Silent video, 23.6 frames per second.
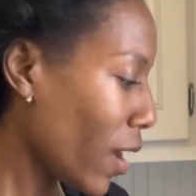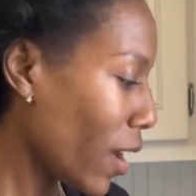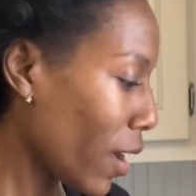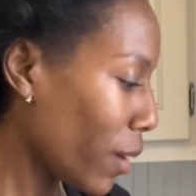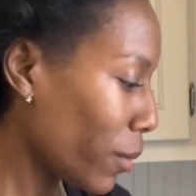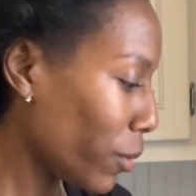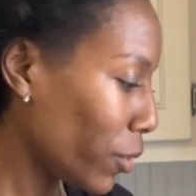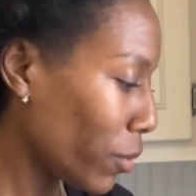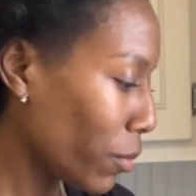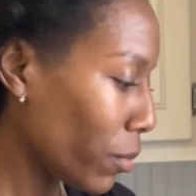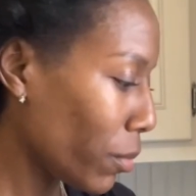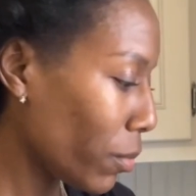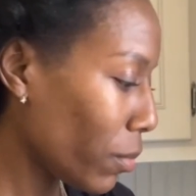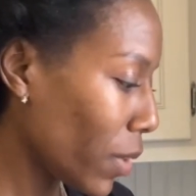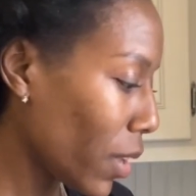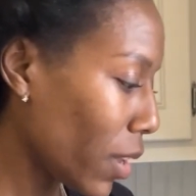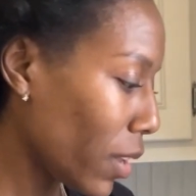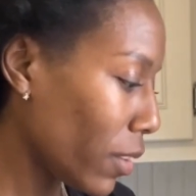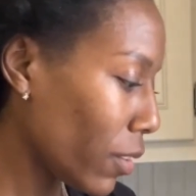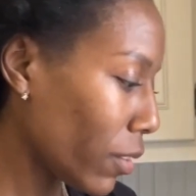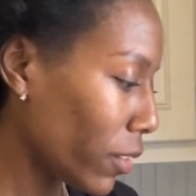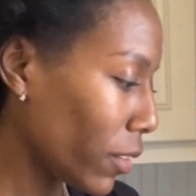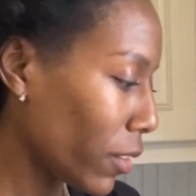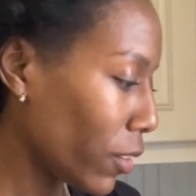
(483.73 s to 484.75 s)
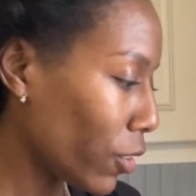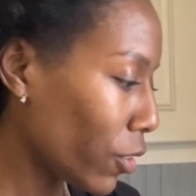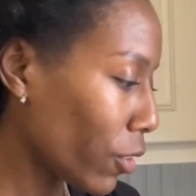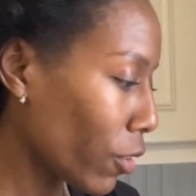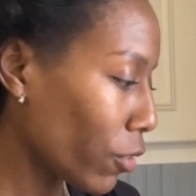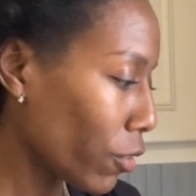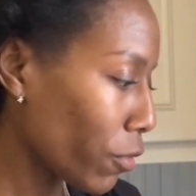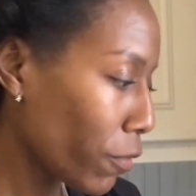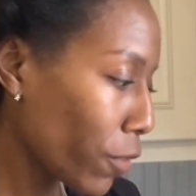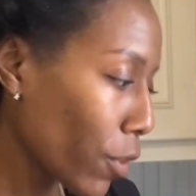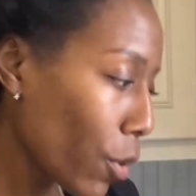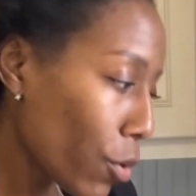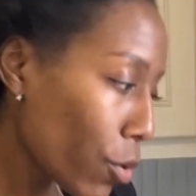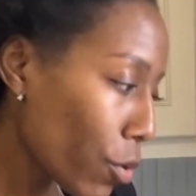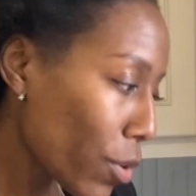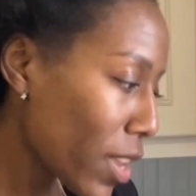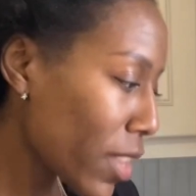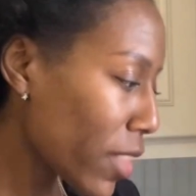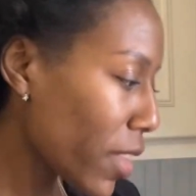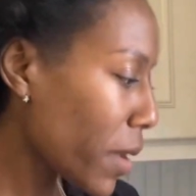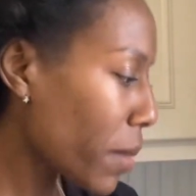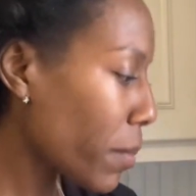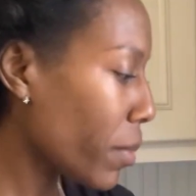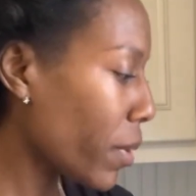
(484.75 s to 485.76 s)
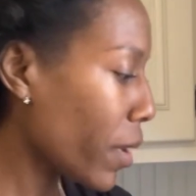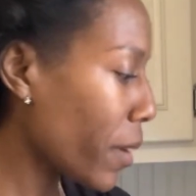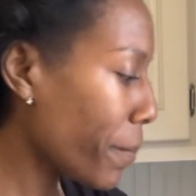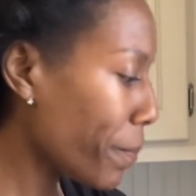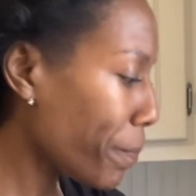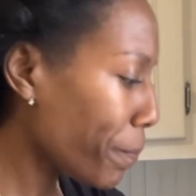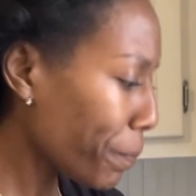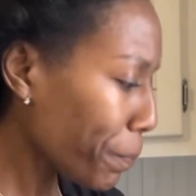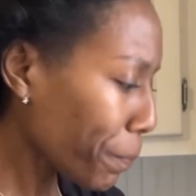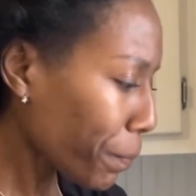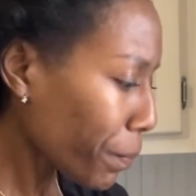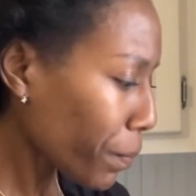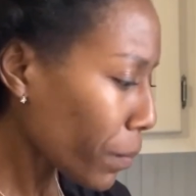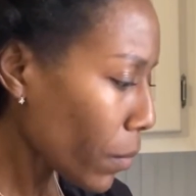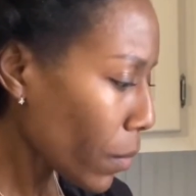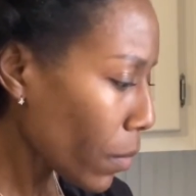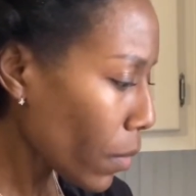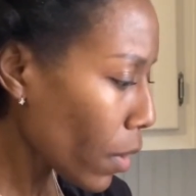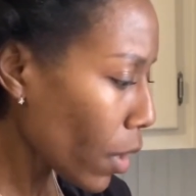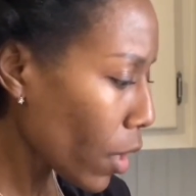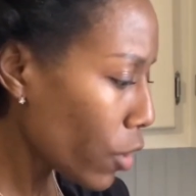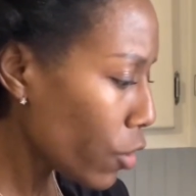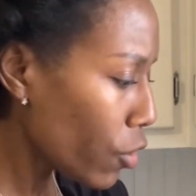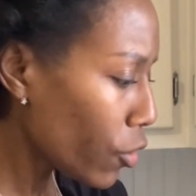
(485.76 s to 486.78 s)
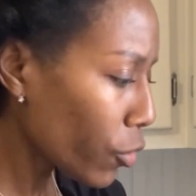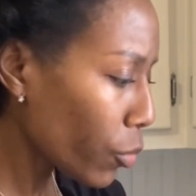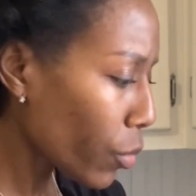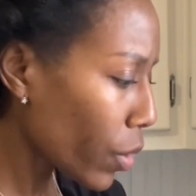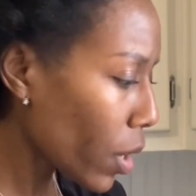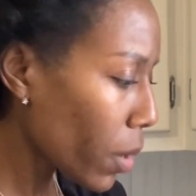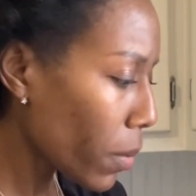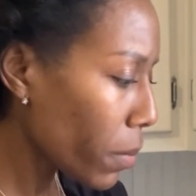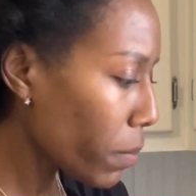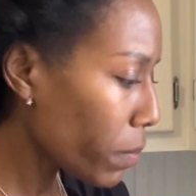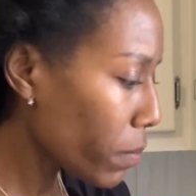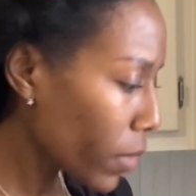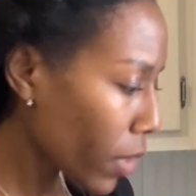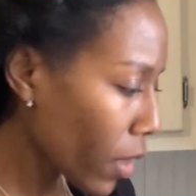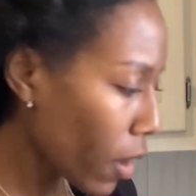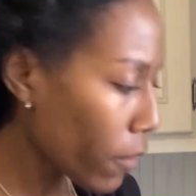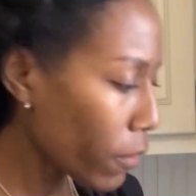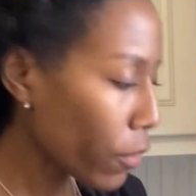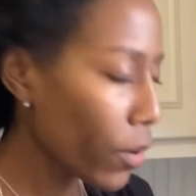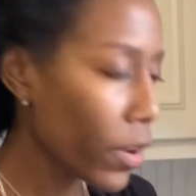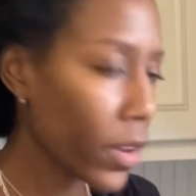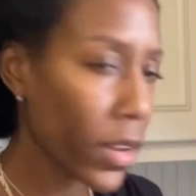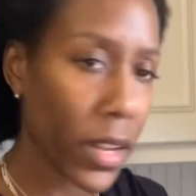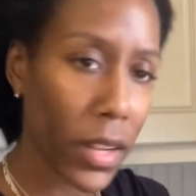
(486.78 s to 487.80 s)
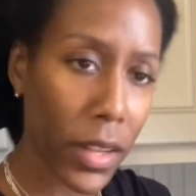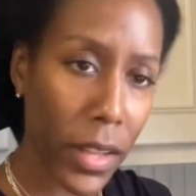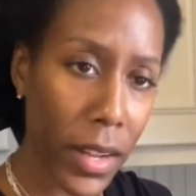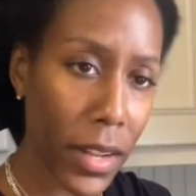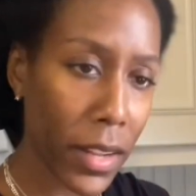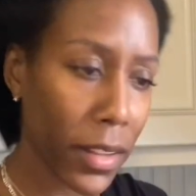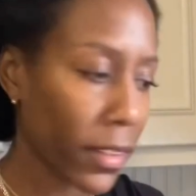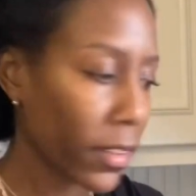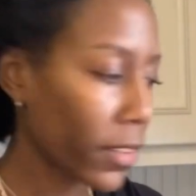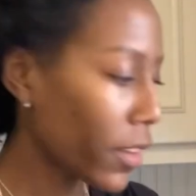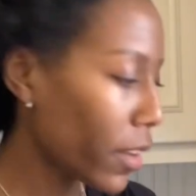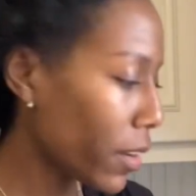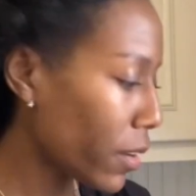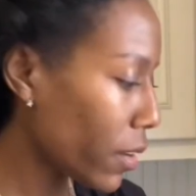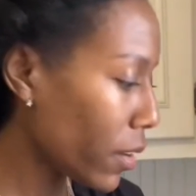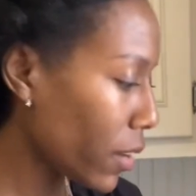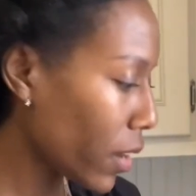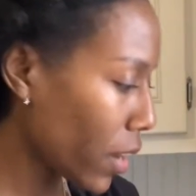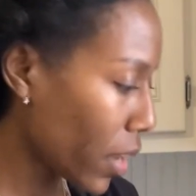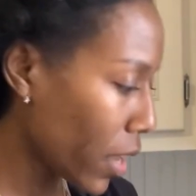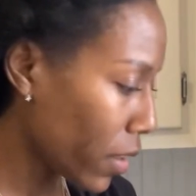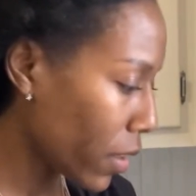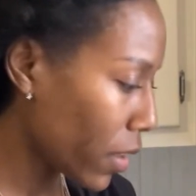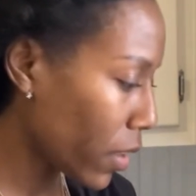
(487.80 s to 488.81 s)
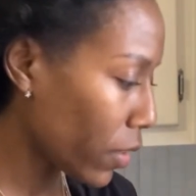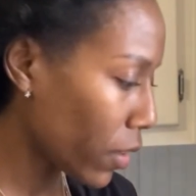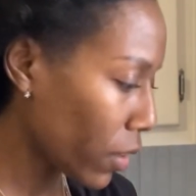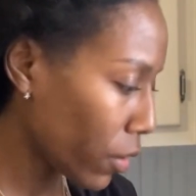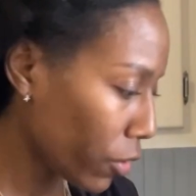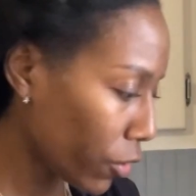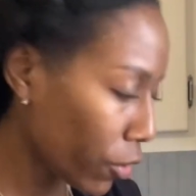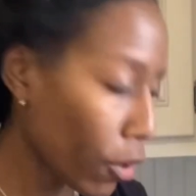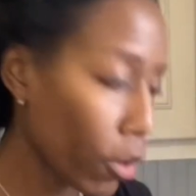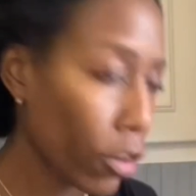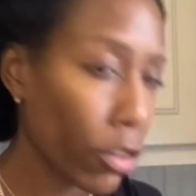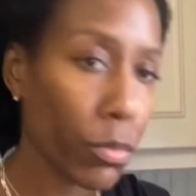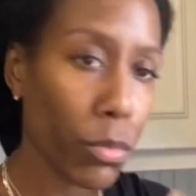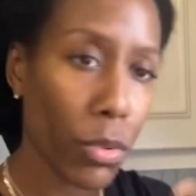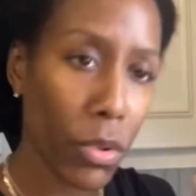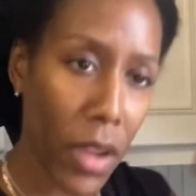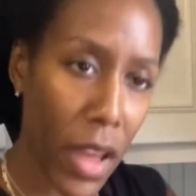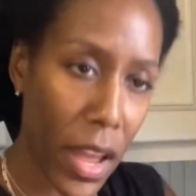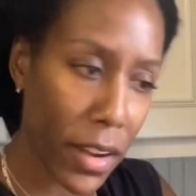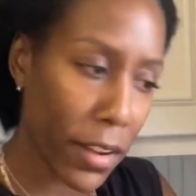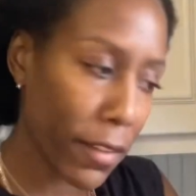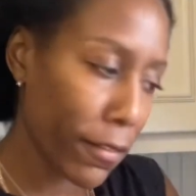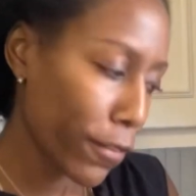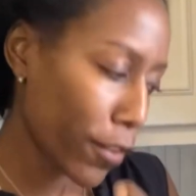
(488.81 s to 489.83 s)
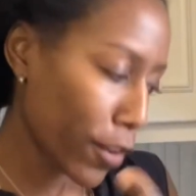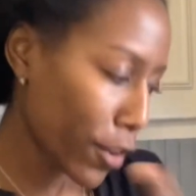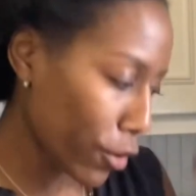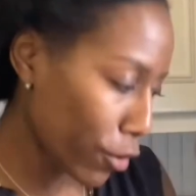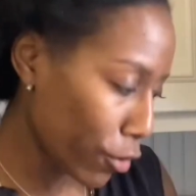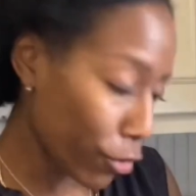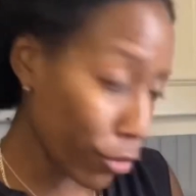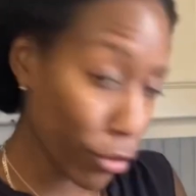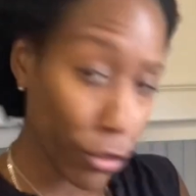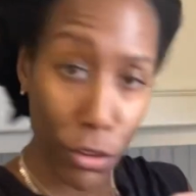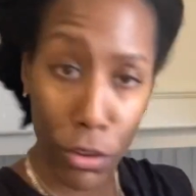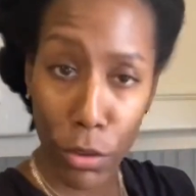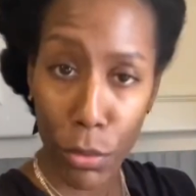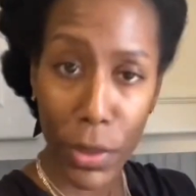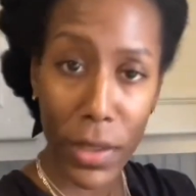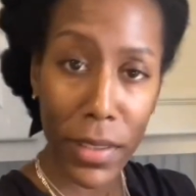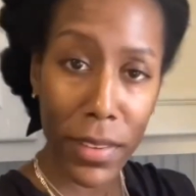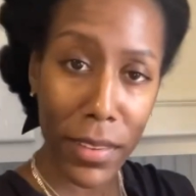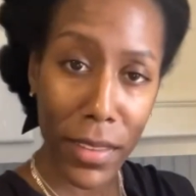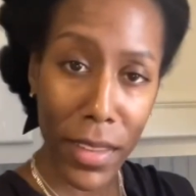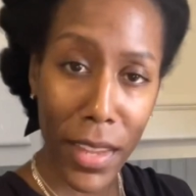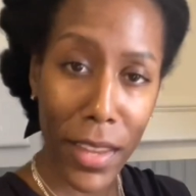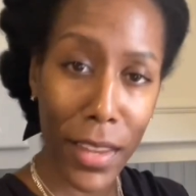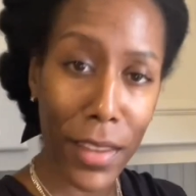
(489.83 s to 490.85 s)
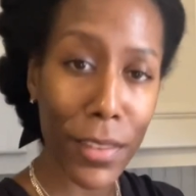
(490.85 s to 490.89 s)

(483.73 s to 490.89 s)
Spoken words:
so it doesn't start to float or anything, but you just want to cover it and let it sit, and then the salt will kind of do its thing.